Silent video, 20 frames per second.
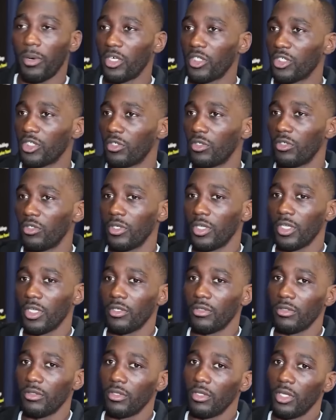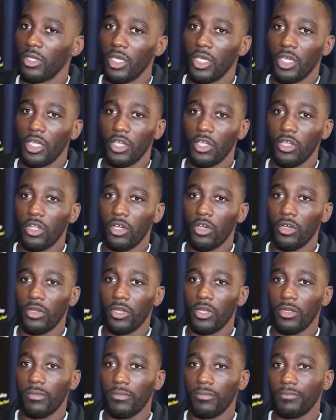and adapt mid-fight has been a
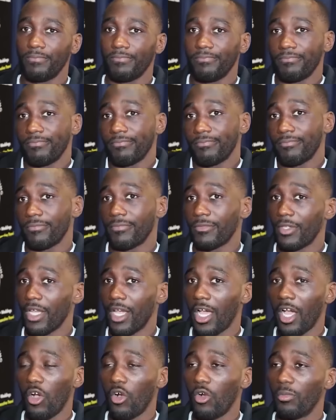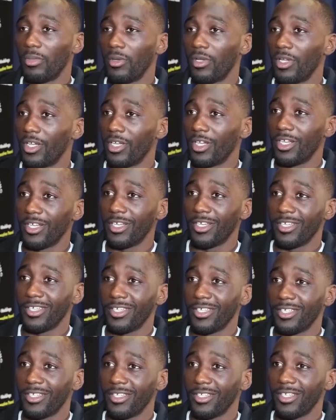hallmark of his career, allowing him to
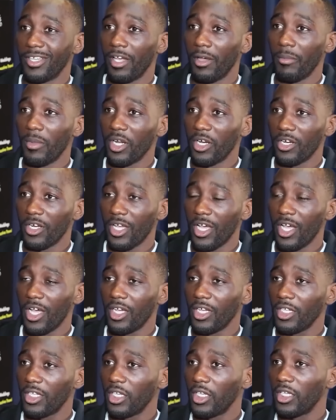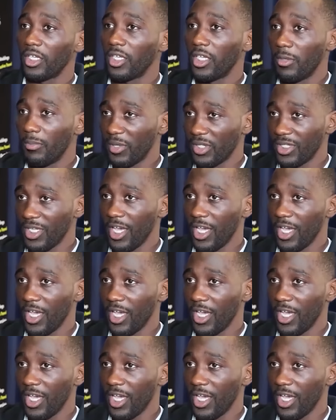exploit defensive lapses and